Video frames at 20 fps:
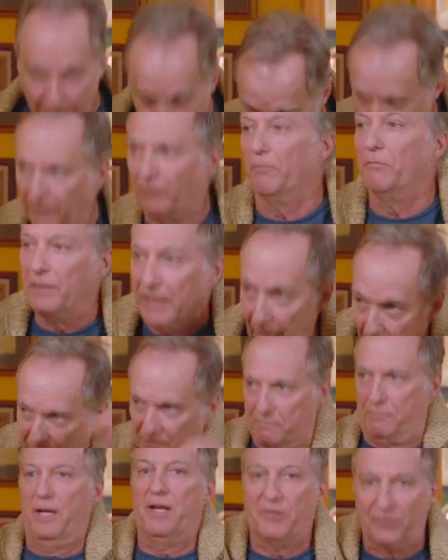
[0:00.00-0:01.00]
still, now it's
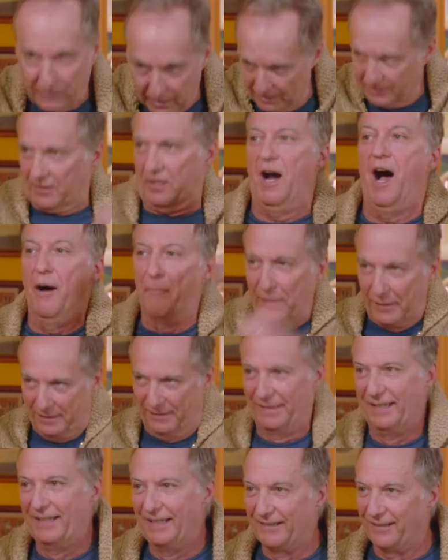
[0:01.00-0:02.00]
pissed, it's coming,
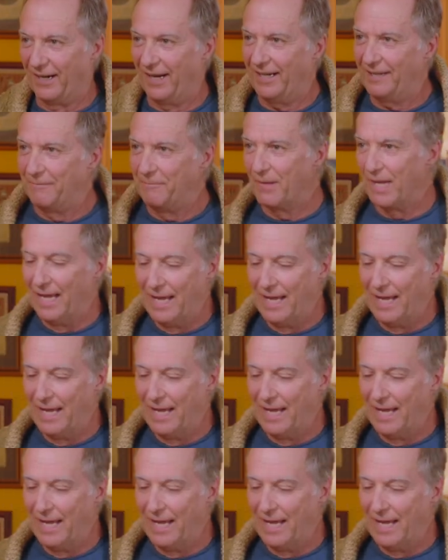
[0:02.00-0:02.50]
right?